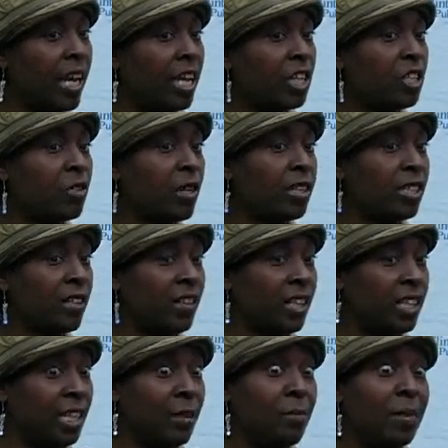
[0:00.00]
and trust that
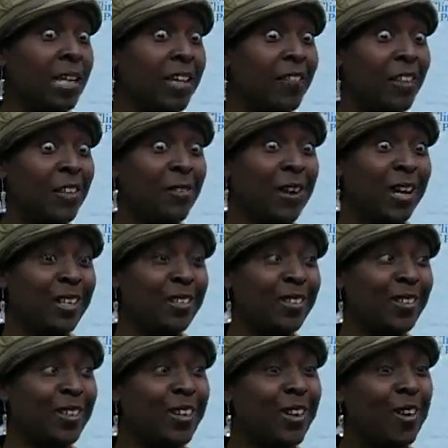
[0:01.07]
the DP and the
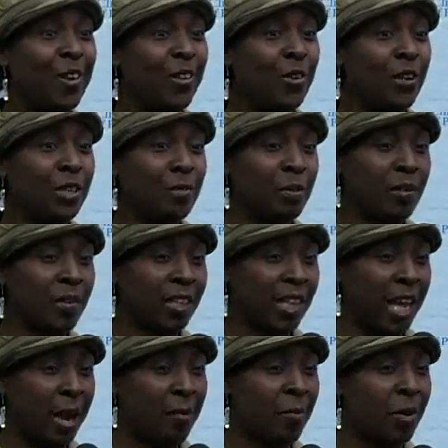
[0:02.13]
director are going to bring the
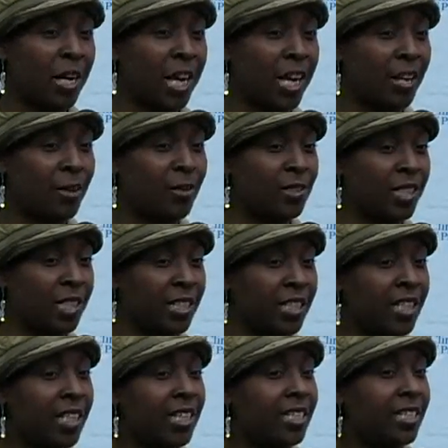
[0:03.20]
camera angles
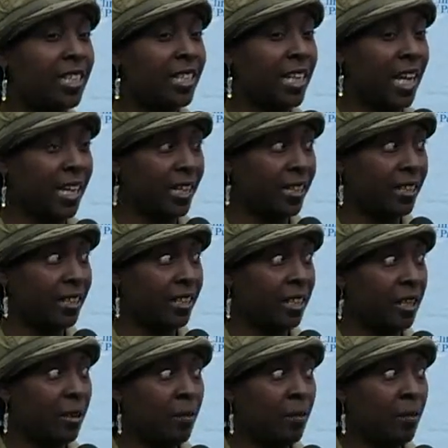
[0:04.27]
in to get it.